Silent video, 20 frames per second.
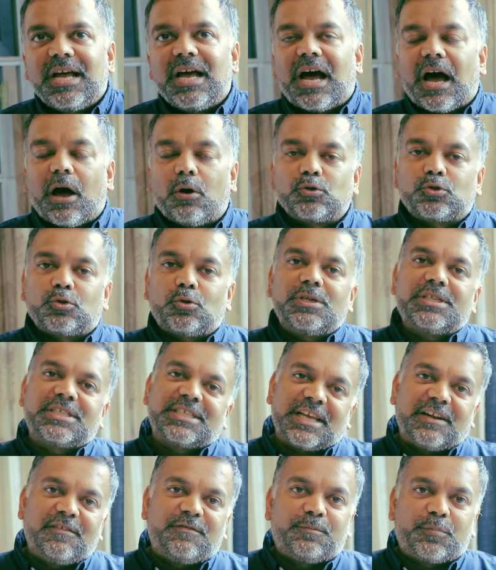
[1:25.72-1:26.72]
household
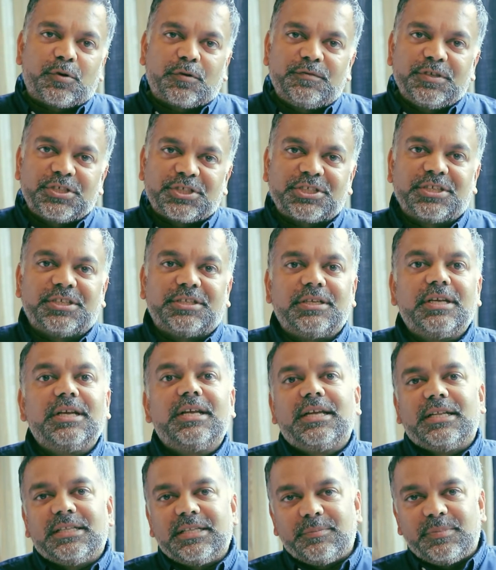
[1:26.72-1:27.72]
self-provision.
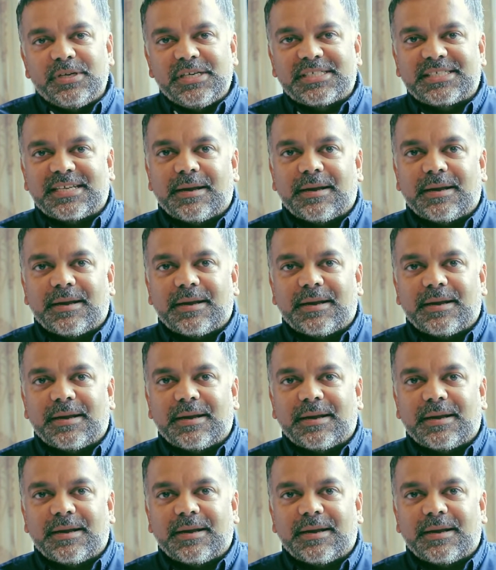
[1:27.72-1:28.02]
They build